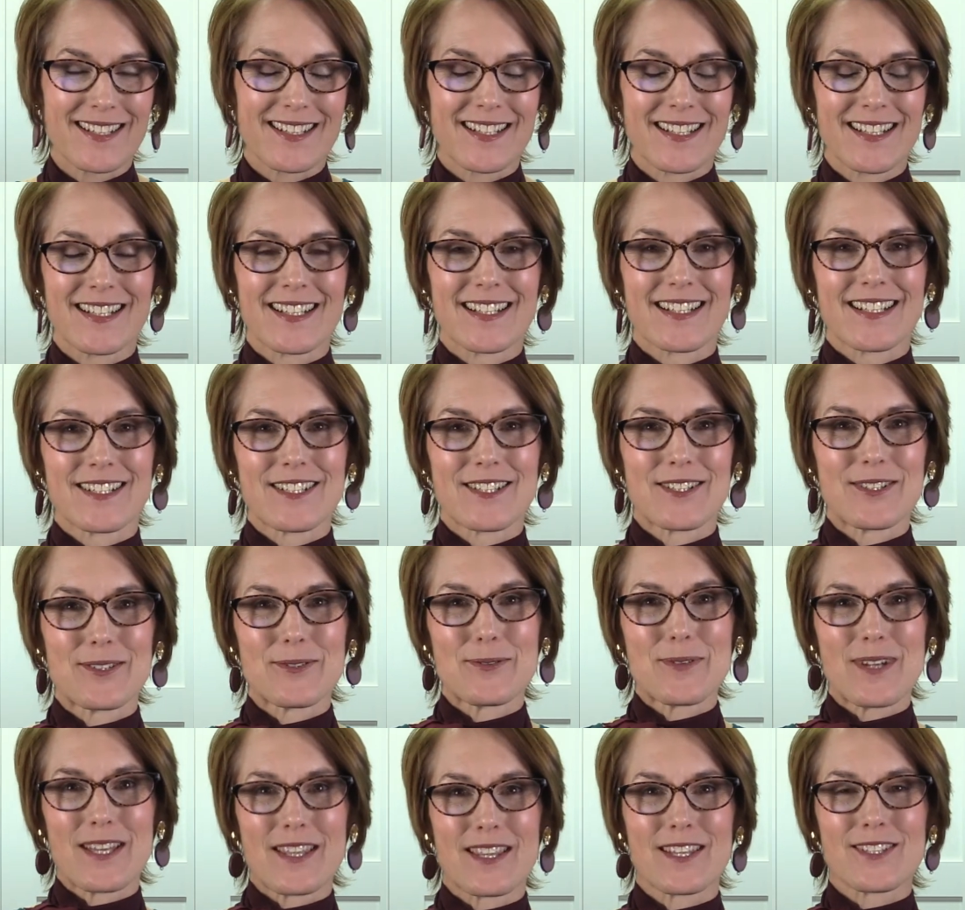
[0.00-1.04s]

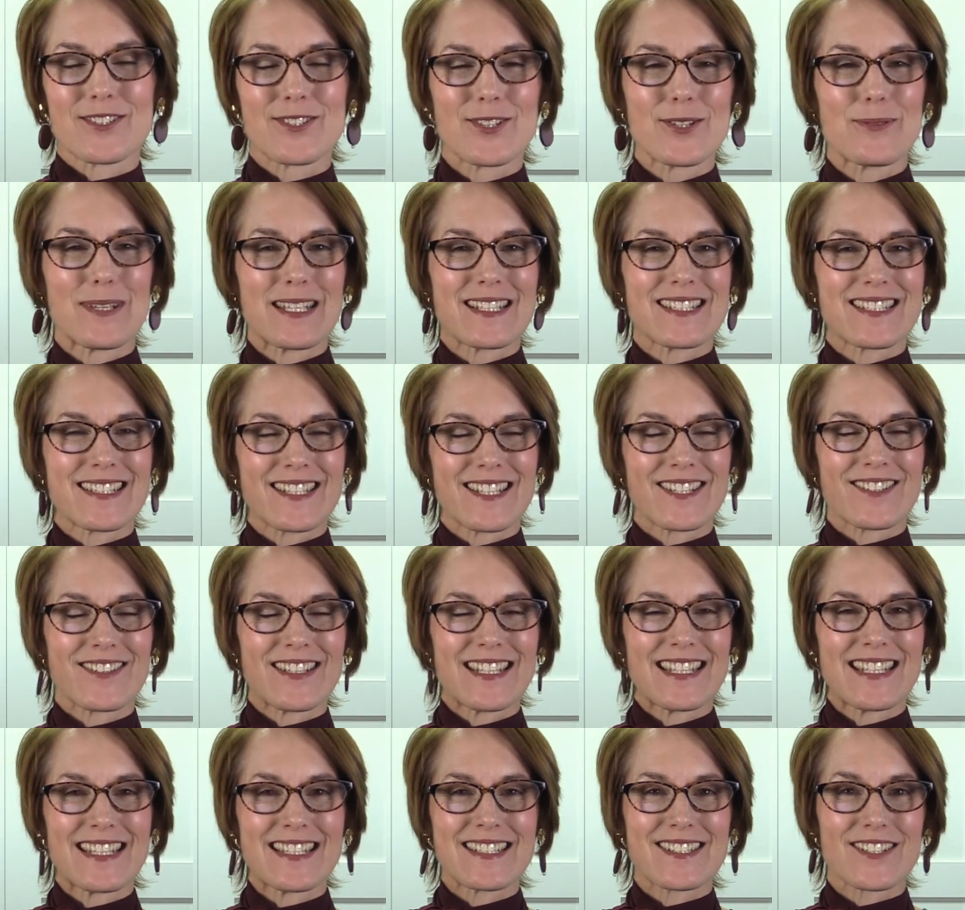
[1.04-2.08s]
with a two-week
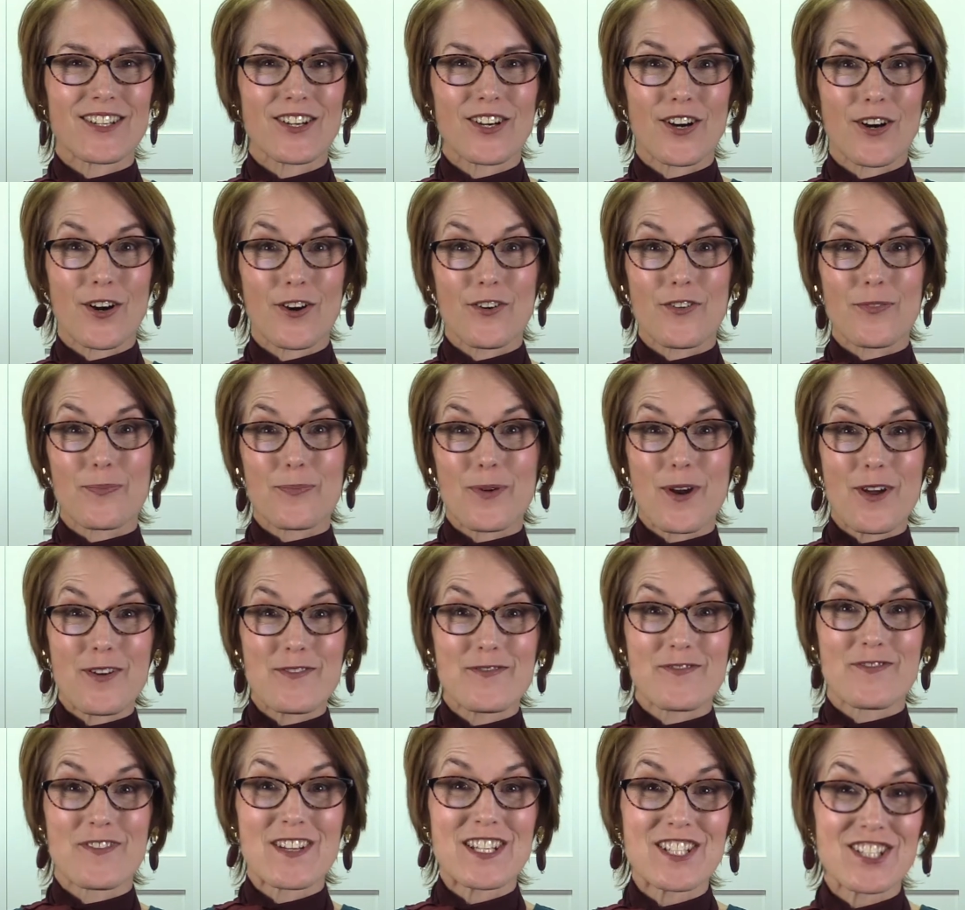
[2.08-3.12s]
series of
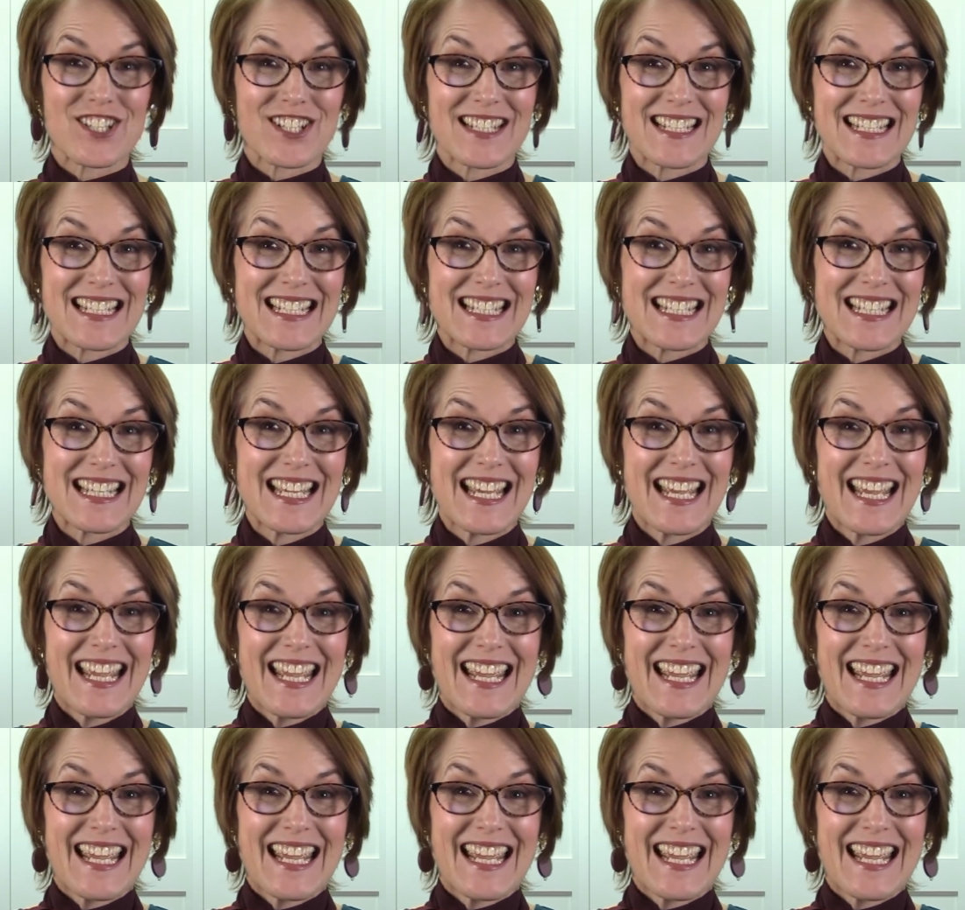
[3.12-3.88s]
provision